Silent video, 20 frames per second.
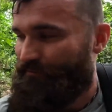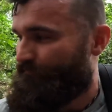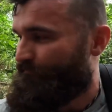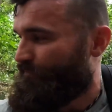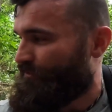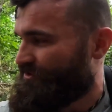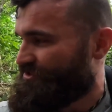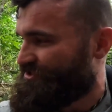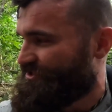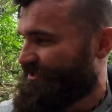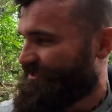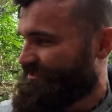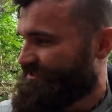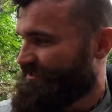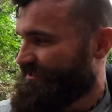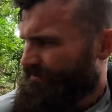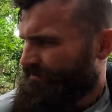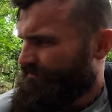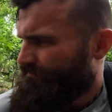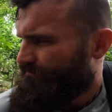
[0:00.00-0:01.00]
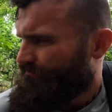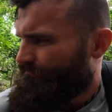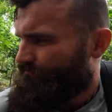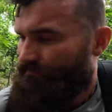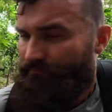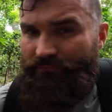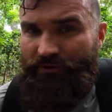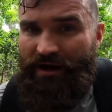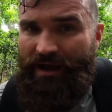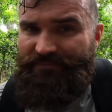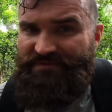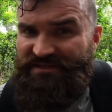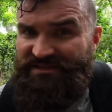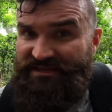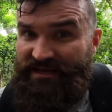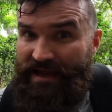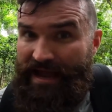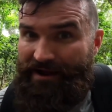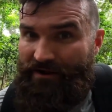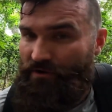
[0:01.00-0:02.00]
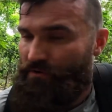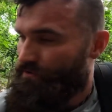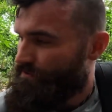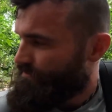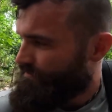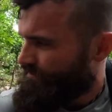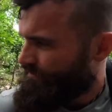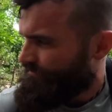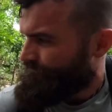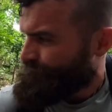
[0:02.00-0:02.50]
unfortunate, perhaps it's a gecko,